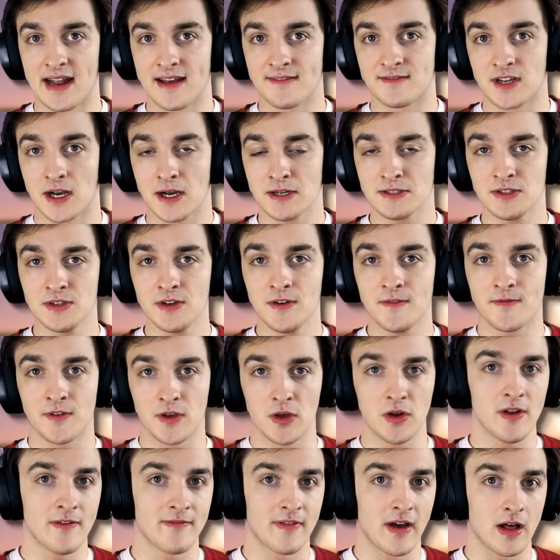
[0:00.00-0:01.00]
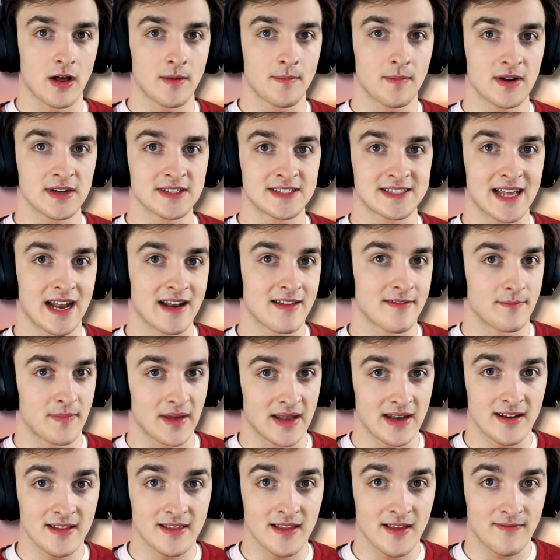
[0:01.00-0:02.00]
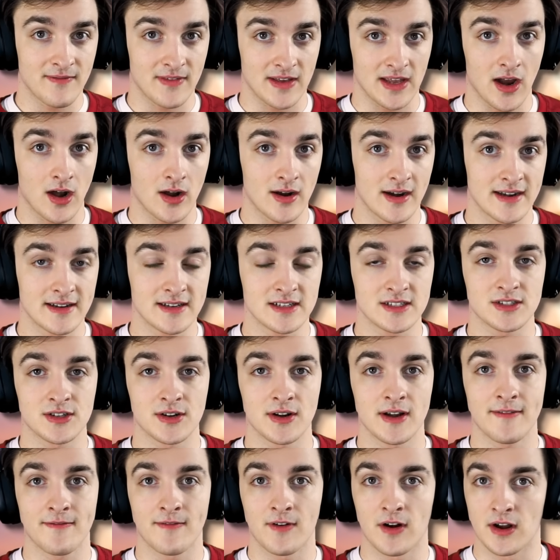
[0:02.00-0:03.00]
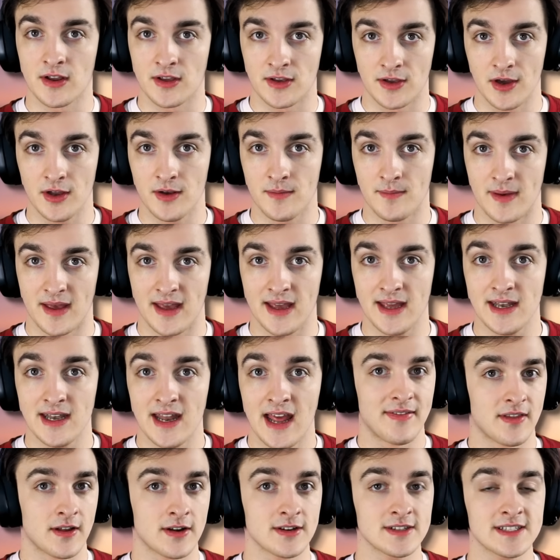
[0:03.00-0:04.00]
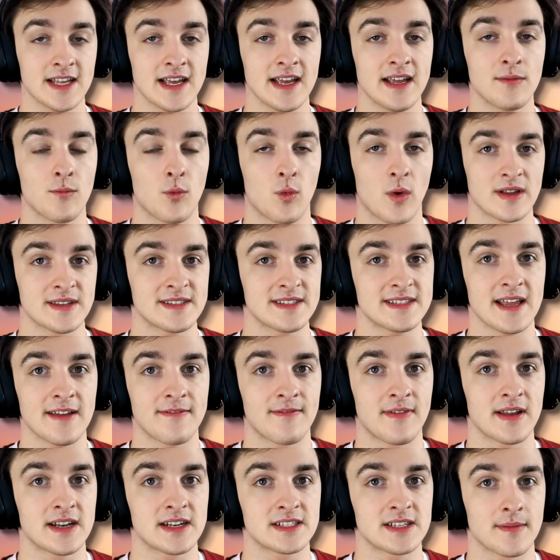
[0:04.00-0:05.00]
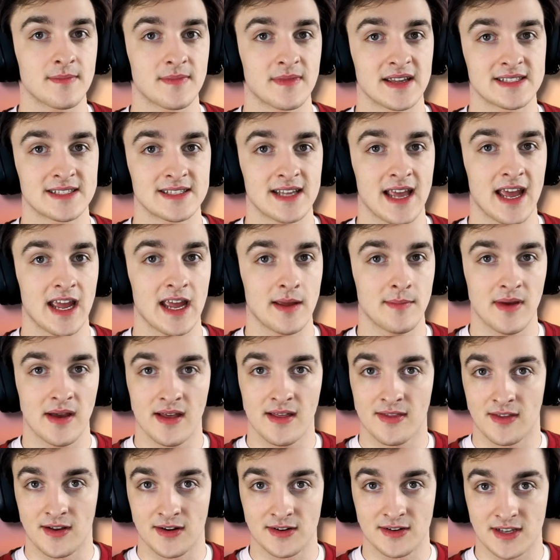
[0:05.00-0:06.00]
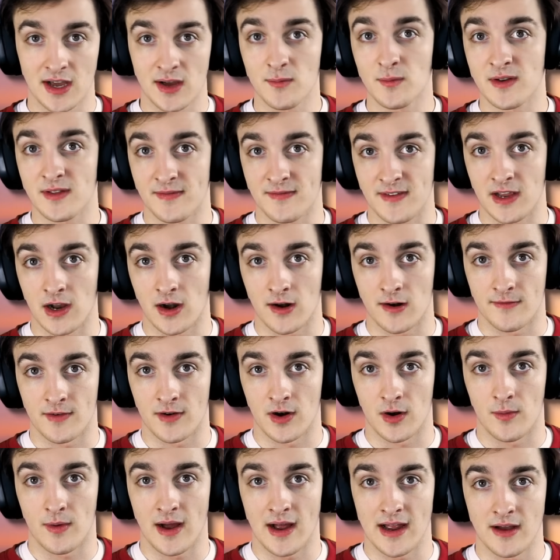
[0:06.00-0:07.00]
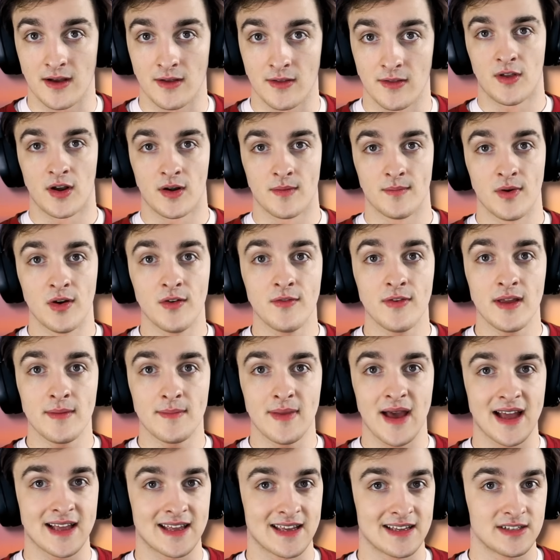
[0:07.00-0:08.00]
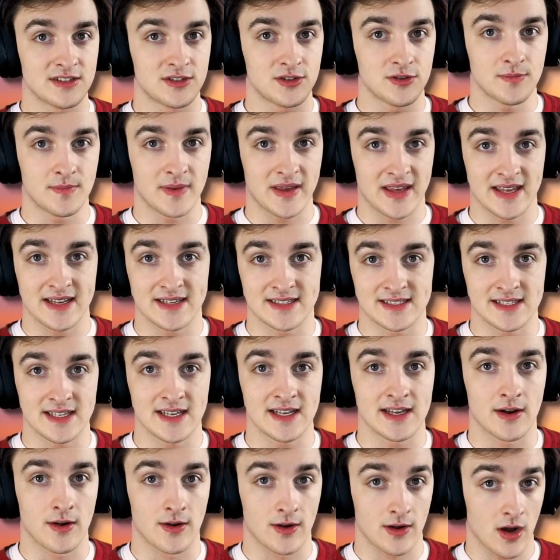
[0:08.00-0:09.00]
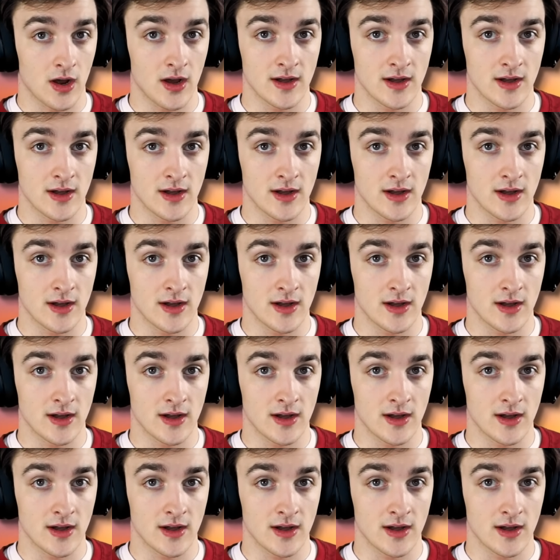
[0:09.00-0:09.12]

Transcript: And I've talked to a few developers that have been in the VR industry for a good bit, and they're saying once they finish up this game, they're done with VR for a while. They're moving back into PC or